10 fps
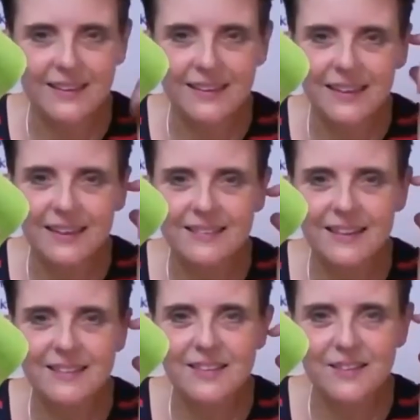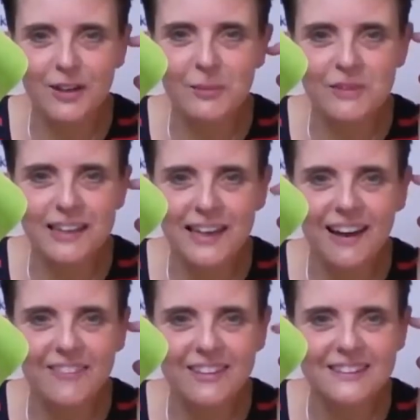It describes their
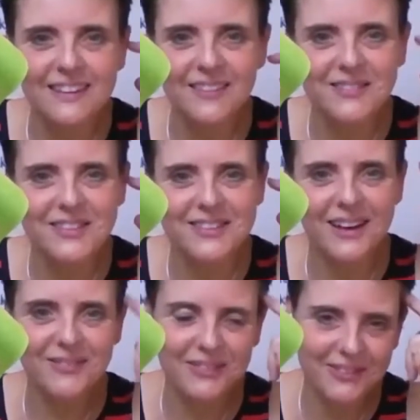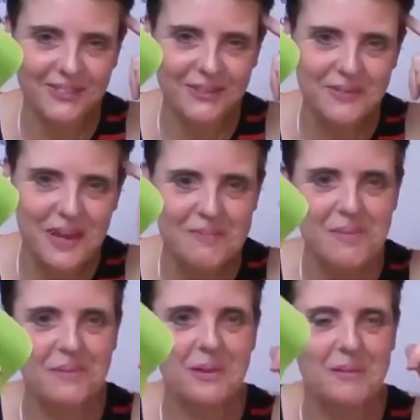character. I just have a sort of a vague
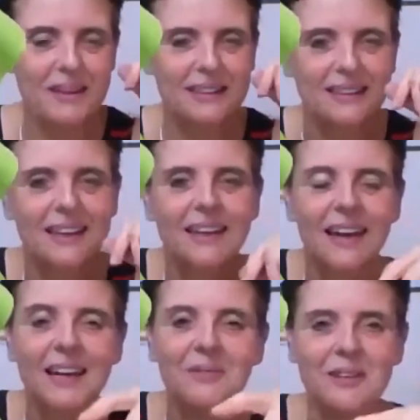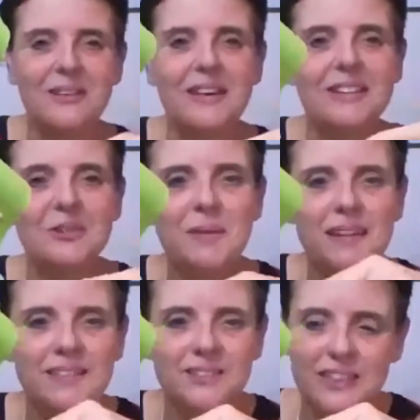memory in my head. Anyway, you get to
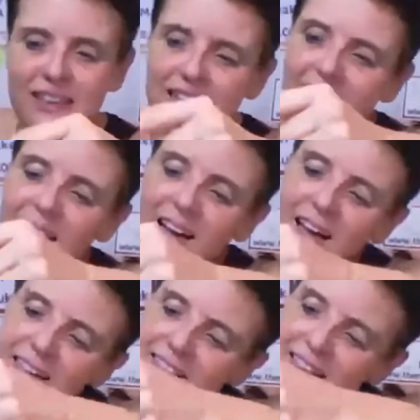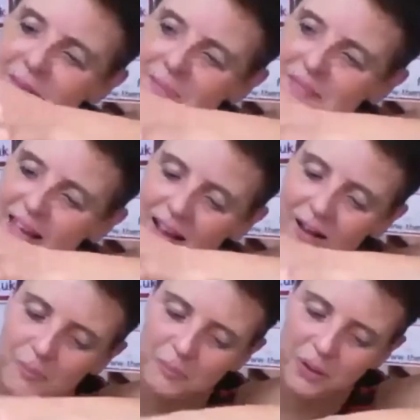make 3, and they
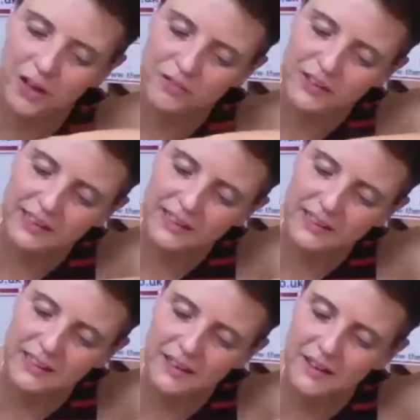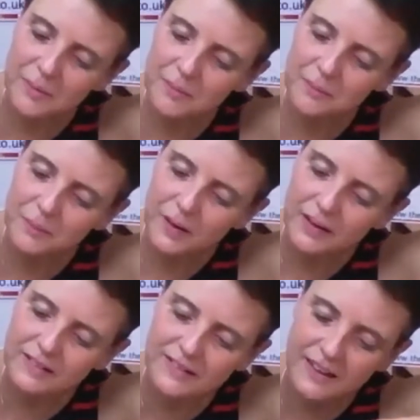are perfectly
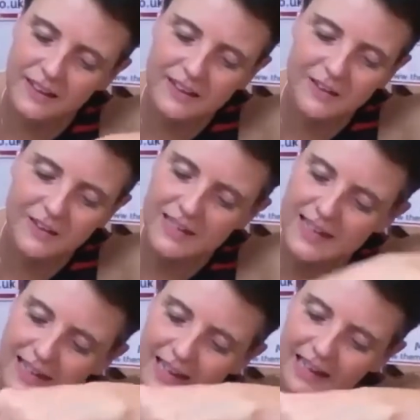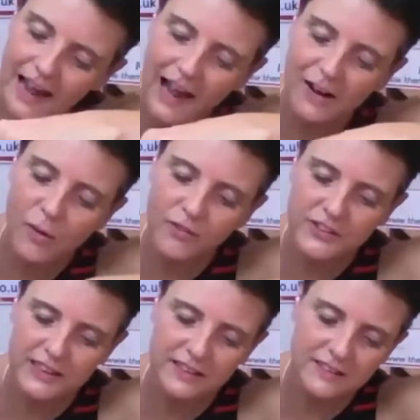designed so that they can hang off
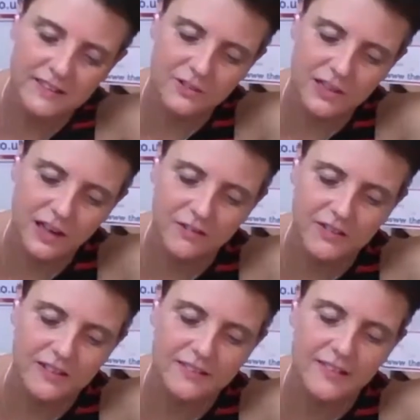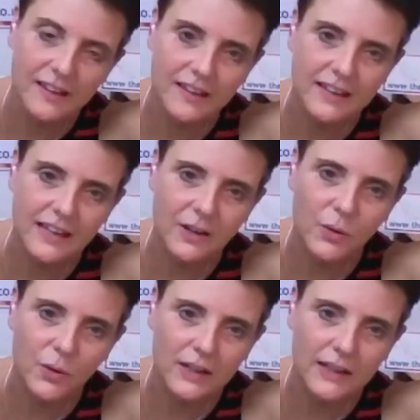things. So they have these little
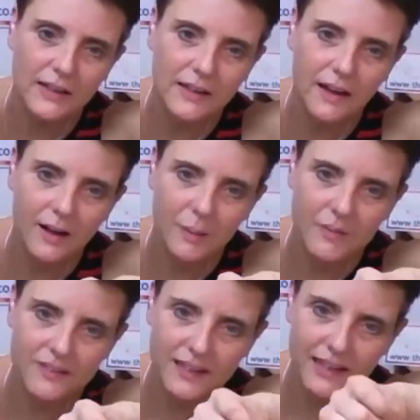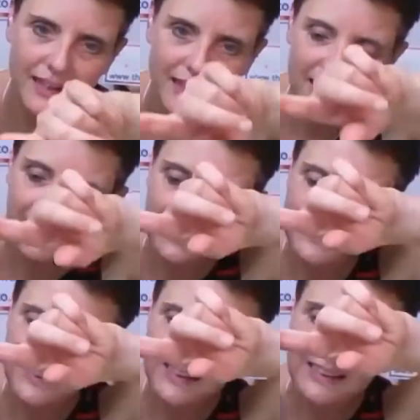hooky arms there, and
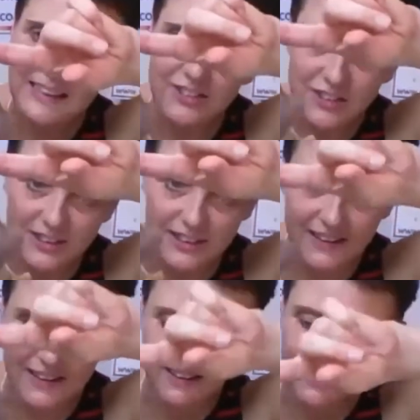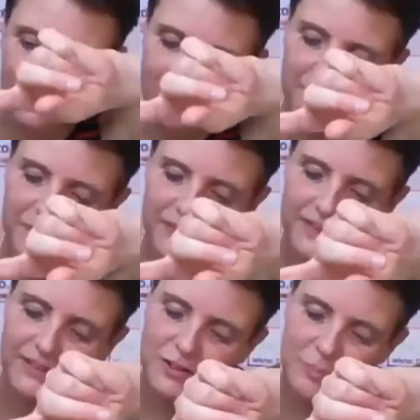they can literally
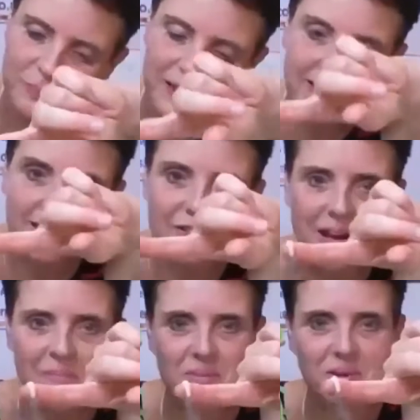get a grip.